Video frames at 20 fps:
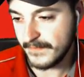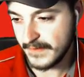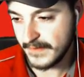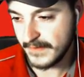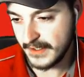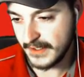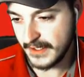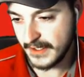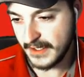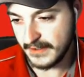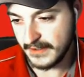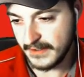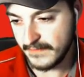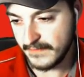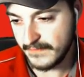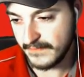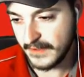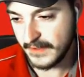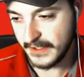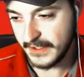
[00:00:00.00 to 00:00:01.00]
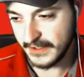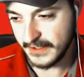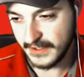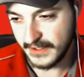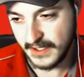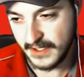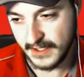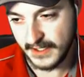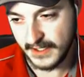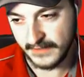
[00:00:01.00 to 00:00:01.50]
And funny
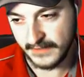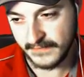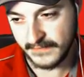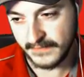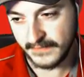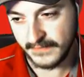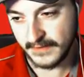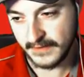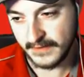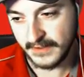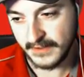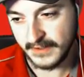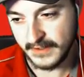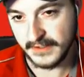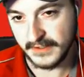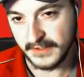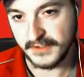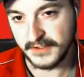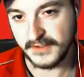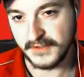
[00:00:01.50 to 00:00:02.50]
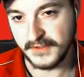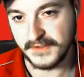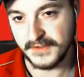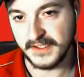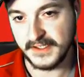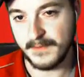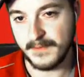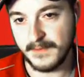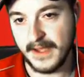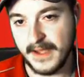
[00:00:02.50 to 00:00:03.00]
enough, it shows it
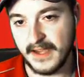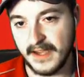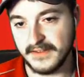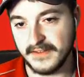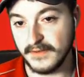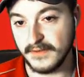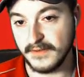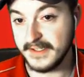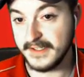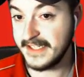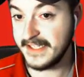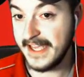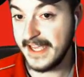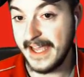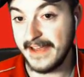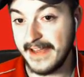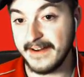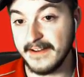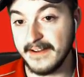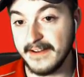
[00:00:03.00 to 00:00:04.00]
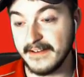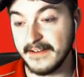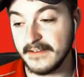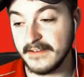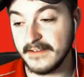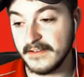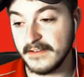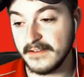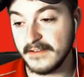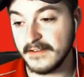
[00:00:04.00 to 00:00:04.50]
up as a Rattata,
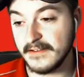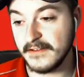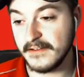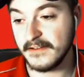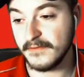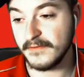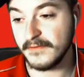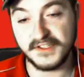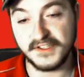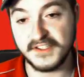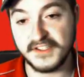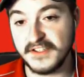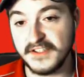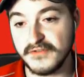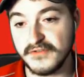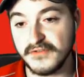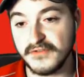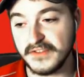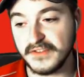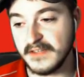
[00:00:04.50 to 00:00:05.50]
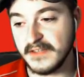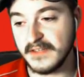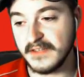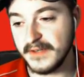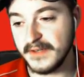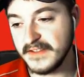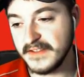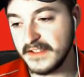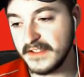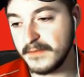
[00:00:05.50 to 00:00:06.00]
which is interesting, but it
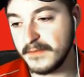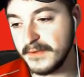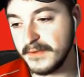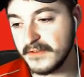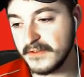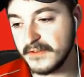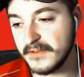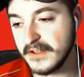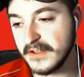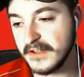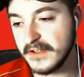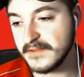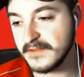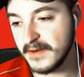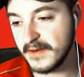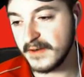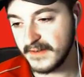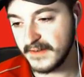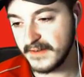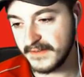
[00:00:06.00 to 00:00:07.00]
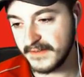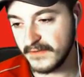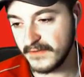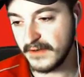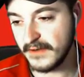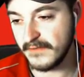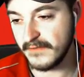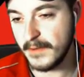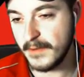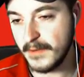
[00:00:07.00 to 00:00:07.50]
still puts question marks at the front
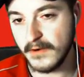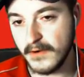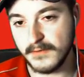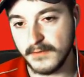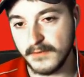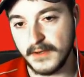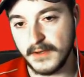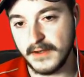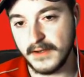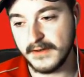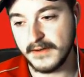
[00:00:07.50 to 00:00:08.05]
of Pokemon.